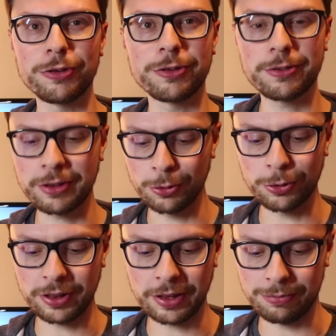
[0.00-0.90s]
just the
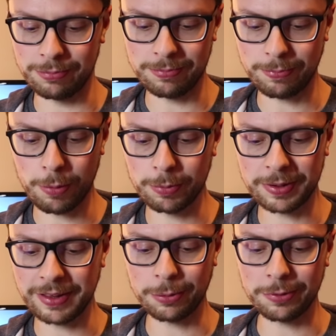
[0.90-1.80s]
order that
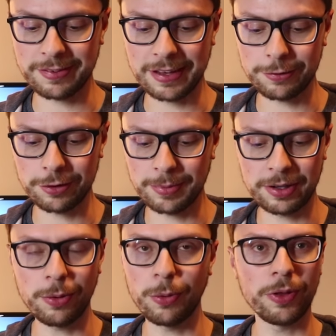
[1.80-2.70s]
probably that it was sent to
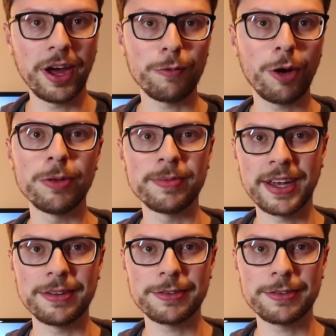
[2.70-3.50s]
me or that I wrote them down.